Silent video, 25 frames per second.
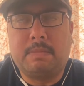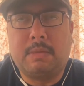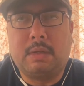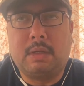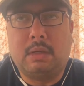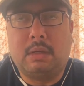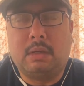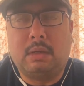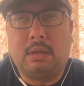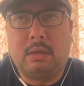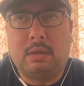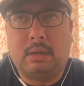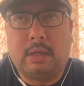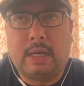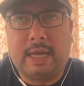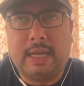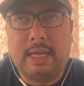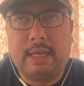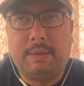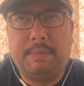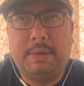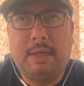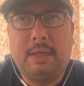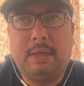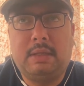
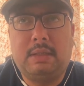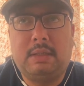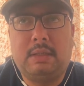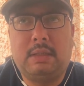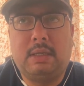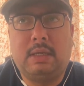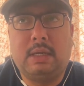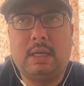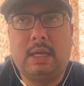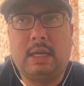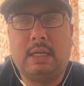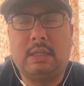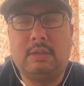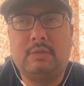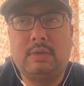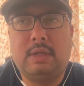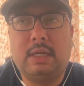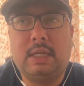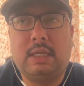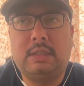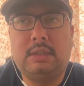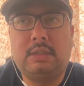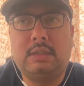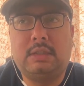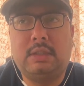IMA, as
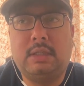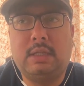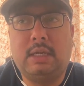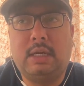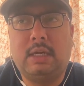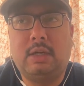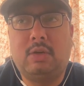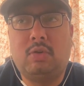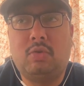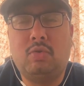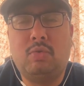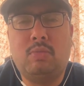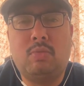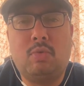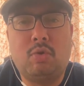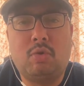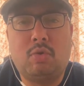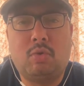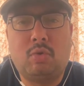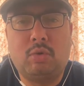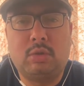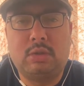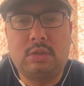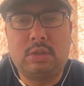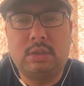well as there are 2 more
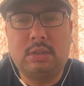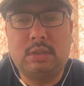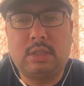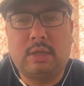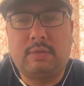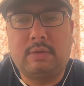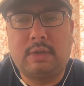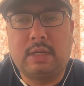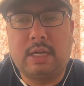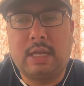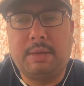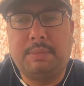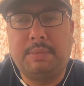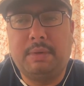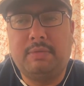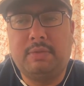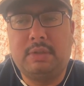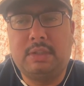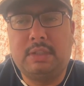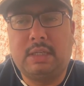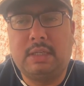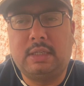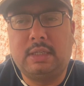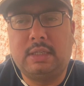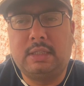courses after IMA
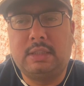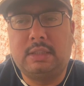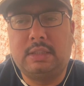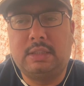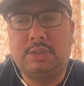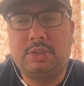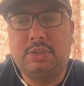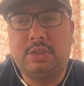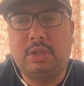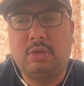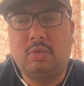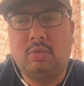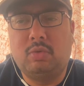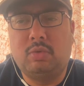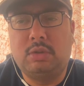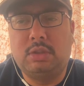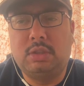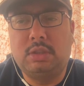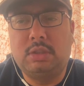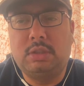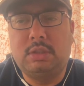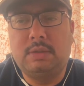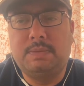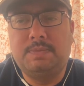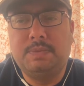which are essential
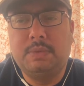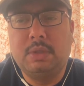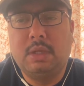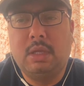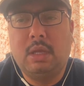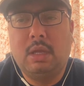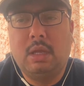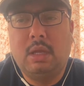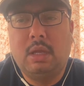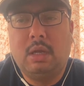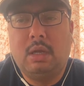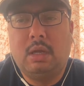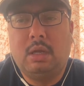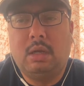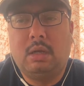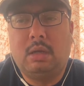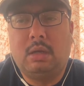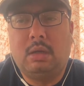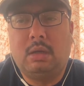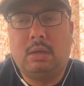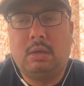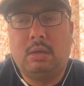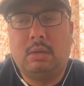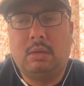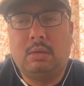courses
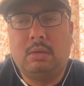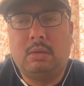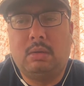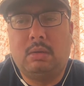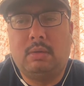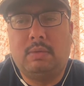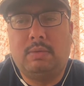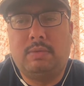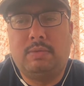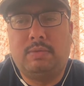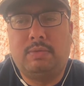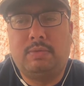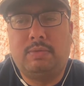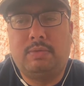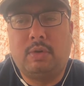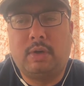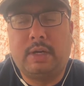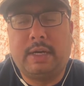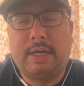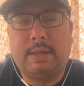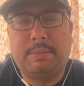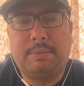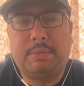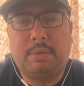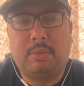for
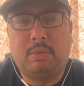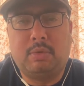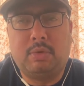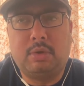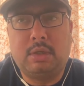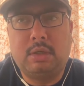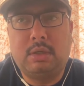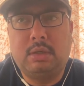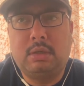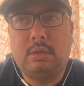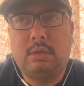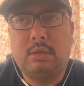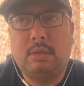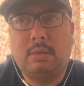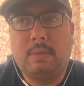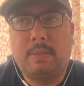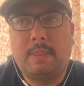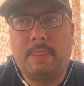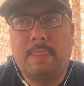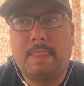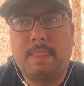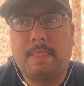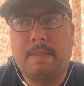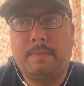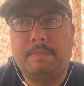getting promoted.
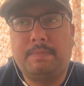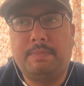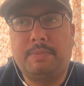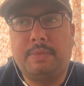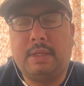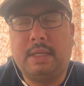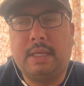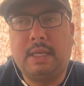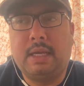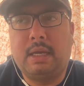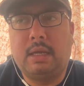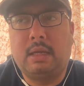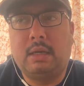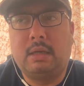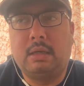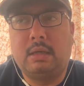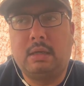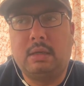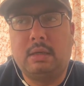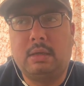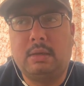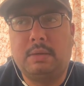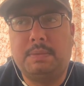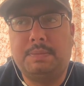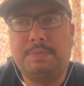They are
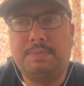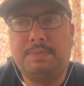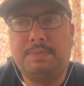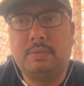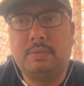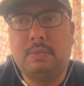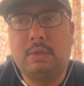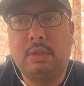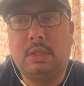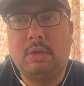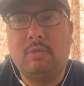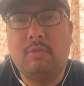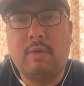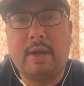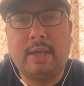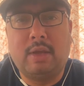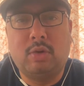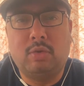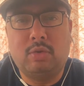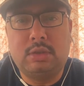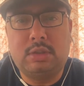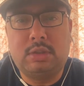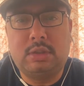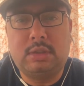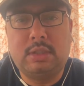the
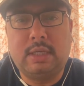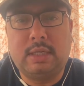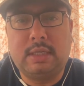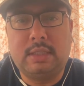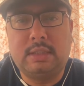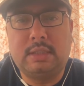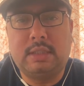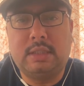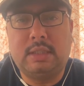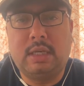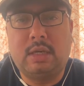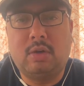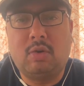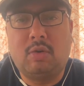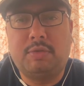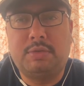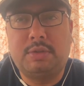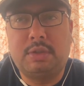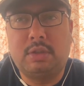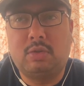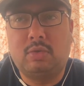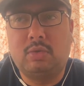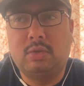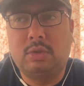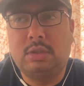YOs, that is the young
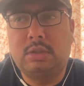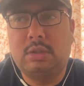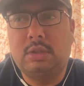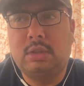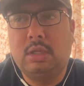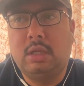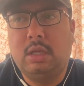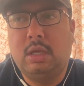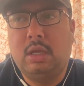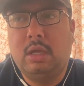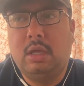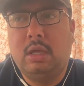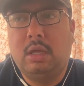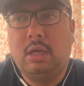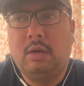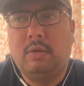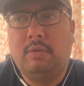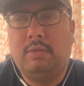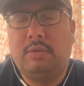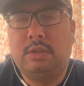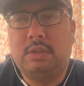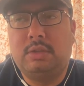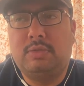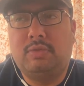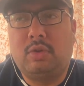officer course,
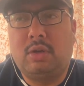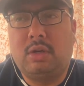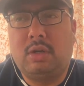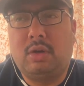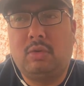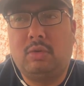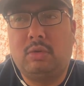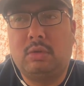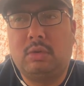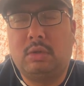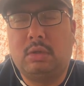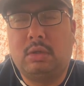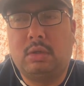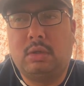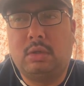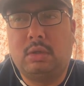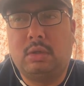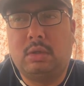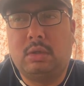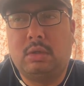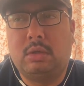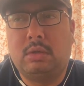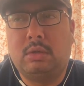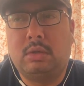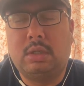which is for around
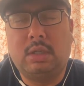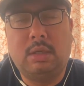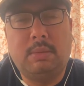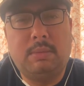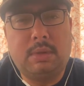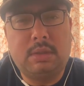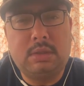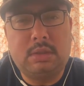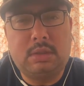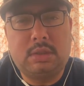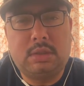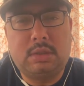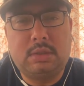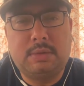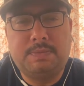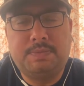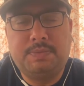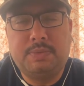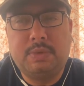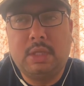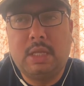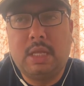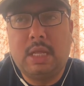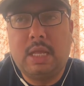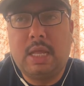3 months,
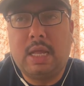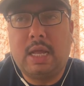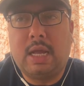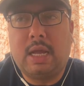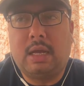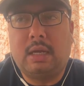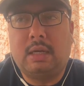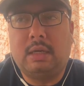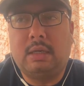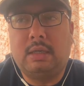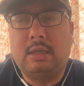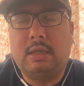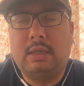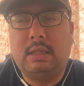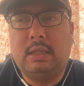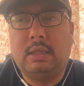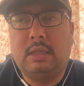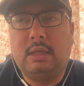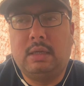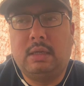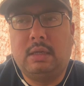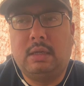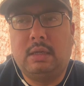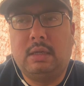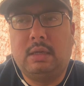and
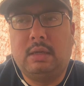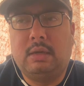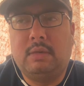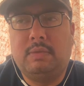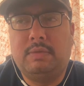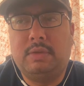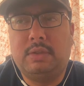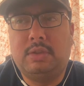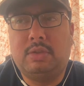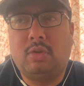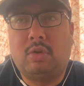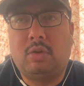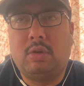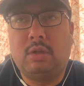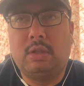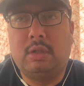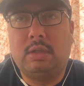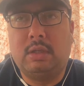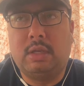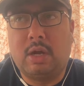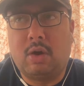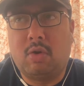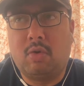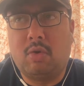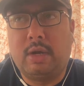which
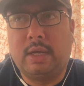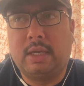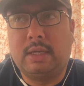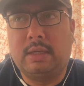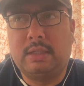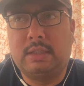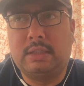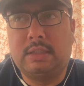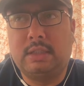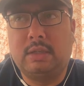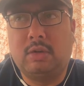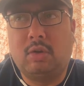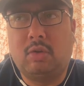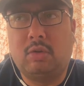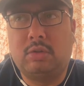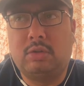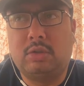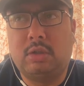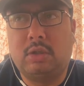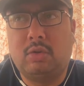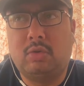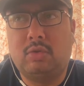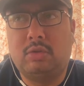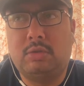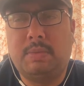now I guess it
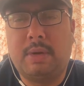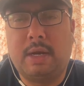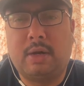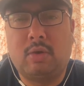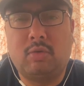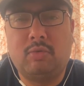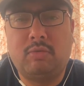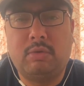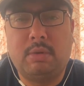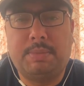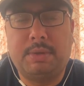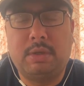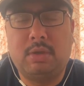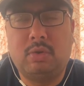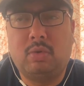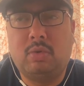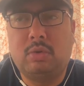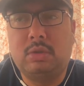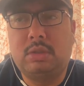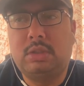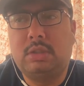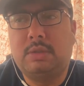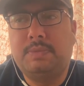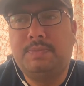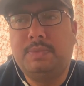also includes platoon weapon
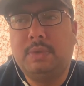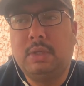course.